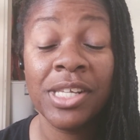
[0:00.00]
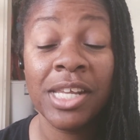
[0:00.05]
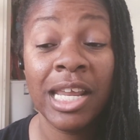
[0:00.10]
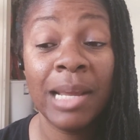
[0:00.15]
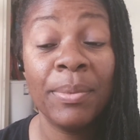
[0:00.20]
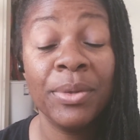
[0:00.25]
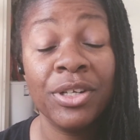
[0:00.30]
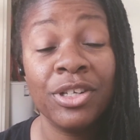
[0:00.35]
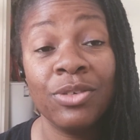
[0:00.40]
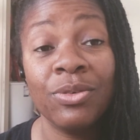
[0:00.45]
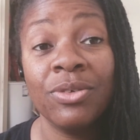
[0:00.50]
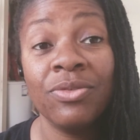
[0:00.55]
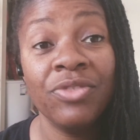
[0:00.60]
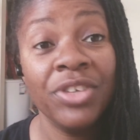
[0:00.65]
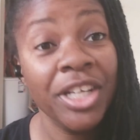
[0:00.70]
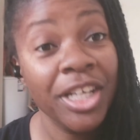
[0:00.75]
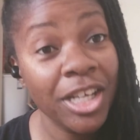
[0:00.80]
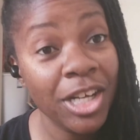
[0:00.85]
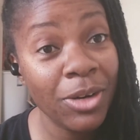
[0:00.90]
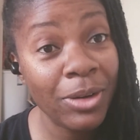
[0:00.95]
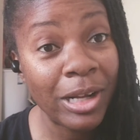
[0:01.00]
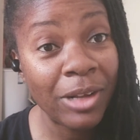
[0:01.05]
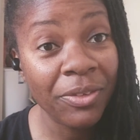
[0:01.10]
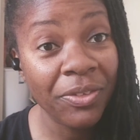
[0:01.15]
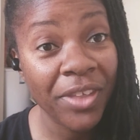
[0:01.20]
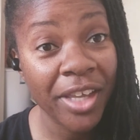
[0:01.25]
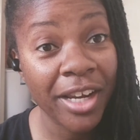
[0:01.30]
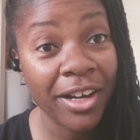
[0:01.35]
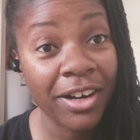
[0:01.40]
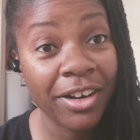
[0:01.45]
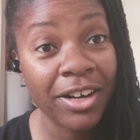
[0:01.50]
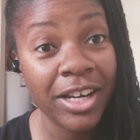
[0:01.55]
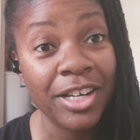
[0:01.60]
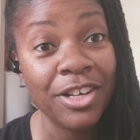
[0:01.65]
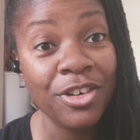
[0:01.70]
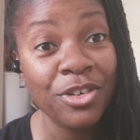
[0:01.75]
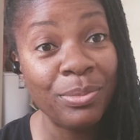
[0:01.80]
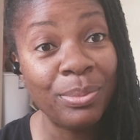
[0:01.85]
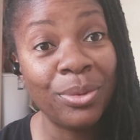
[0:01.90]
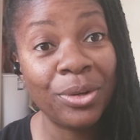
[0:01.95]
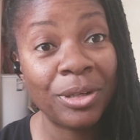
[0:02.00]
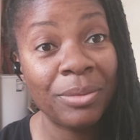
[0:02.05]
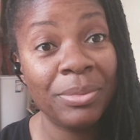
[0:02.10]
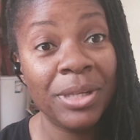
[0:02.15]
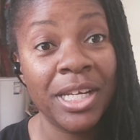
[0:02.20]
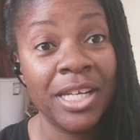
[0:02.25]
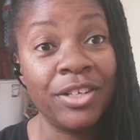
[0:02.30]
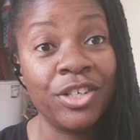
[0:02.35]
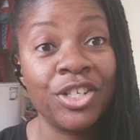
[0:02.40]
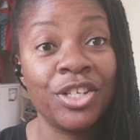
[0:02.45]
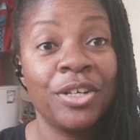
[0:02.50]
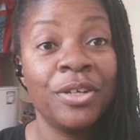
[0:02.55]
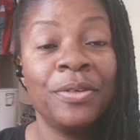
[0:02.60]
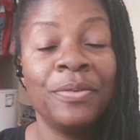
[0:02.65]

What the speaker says: able to do a video out there in Newport Beach